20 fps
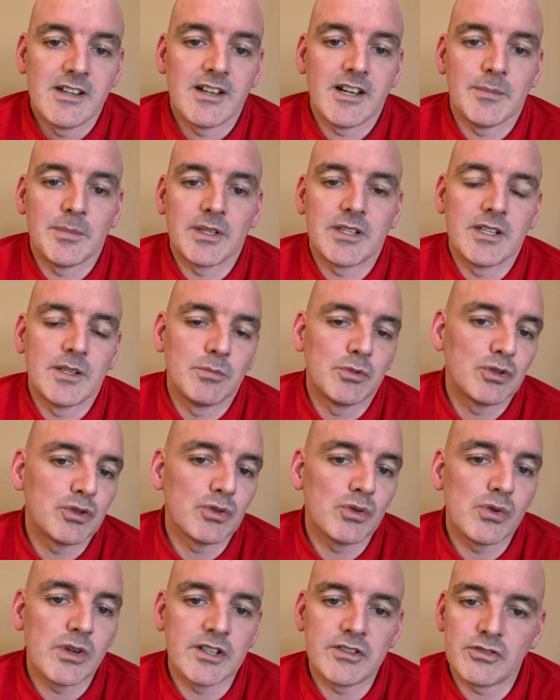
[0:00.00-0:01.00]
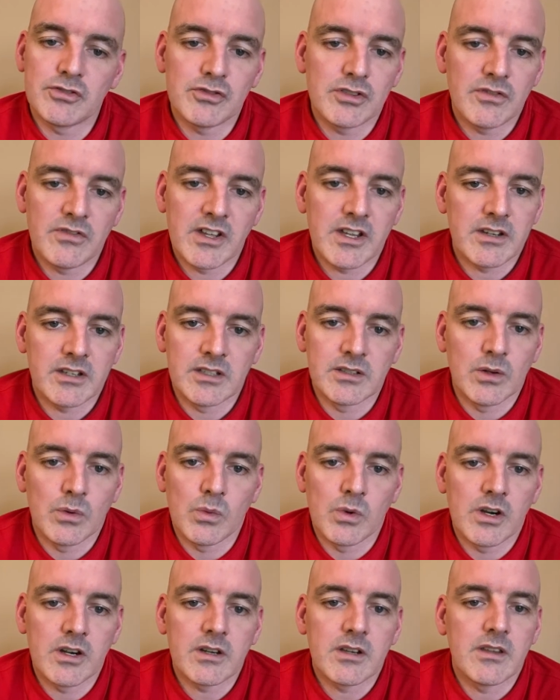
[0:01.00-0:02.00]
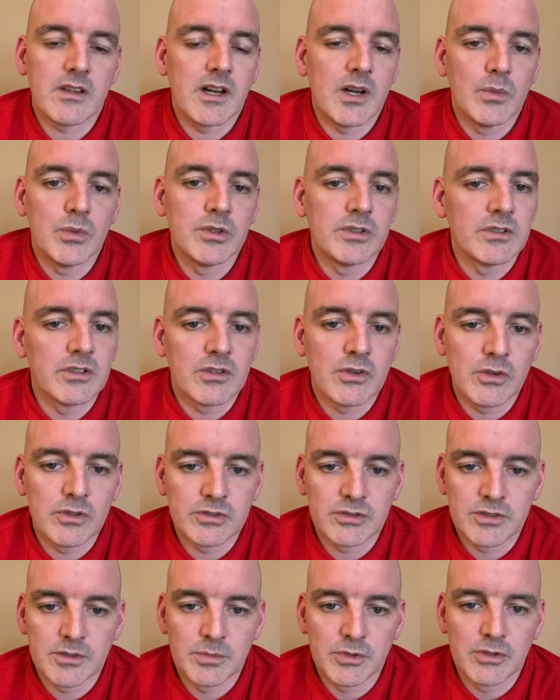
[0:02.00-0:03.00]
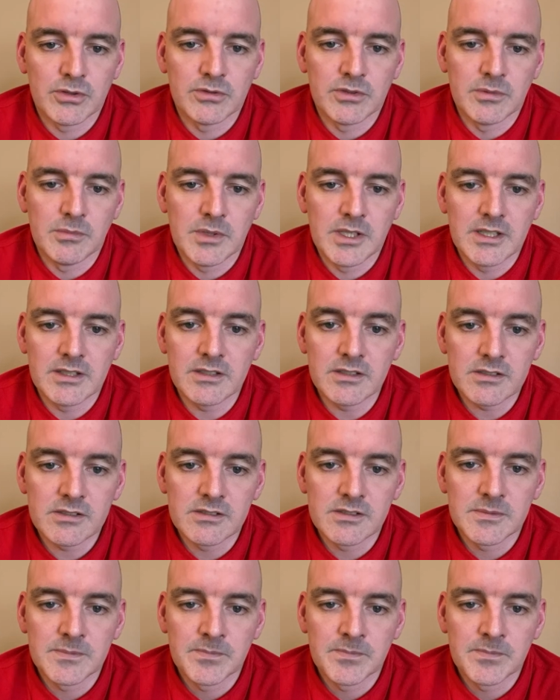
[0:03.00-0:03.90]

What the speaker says: I became so introverted at work that I wouldn't contribute in meetings.